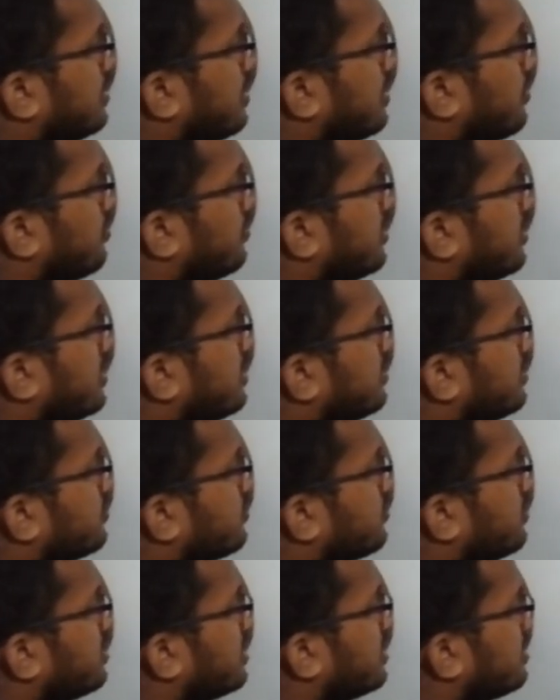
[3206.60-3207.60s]
Nanometers. So
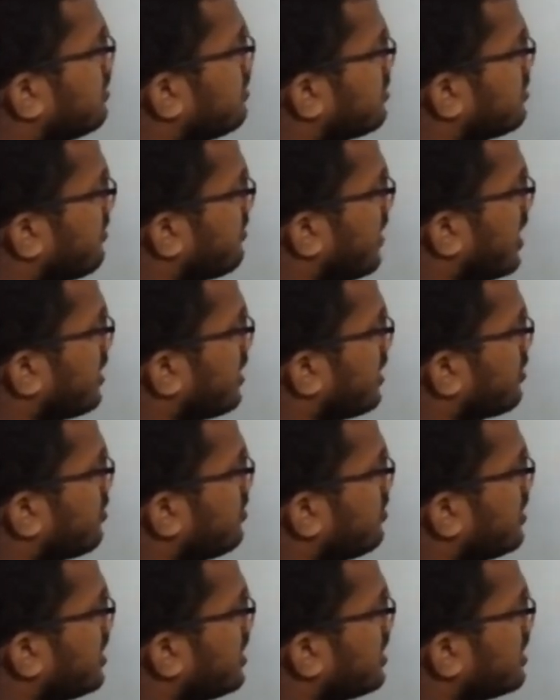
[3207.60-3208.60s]
in terms of
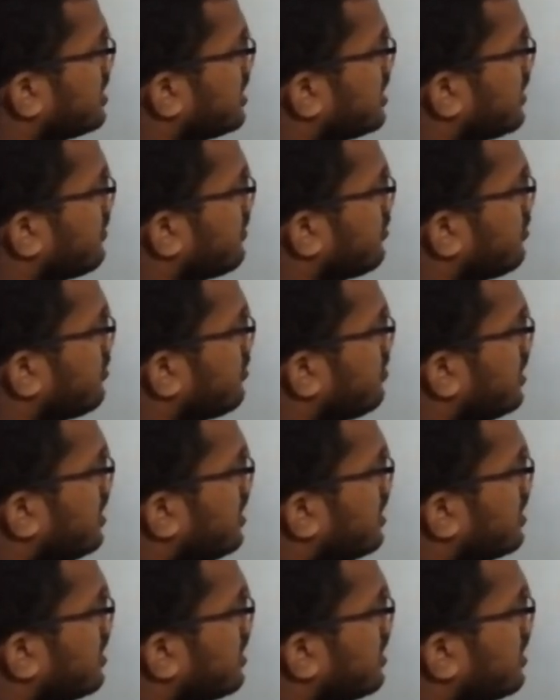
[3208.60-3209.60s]
micrometers, that would
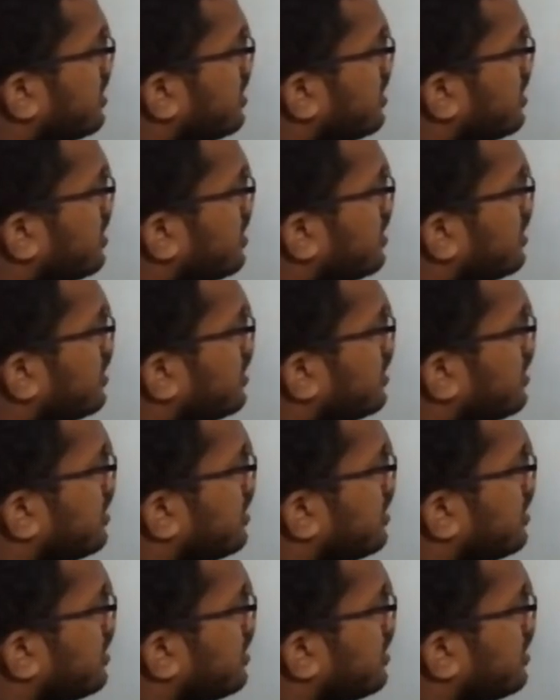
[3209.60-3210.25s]
be what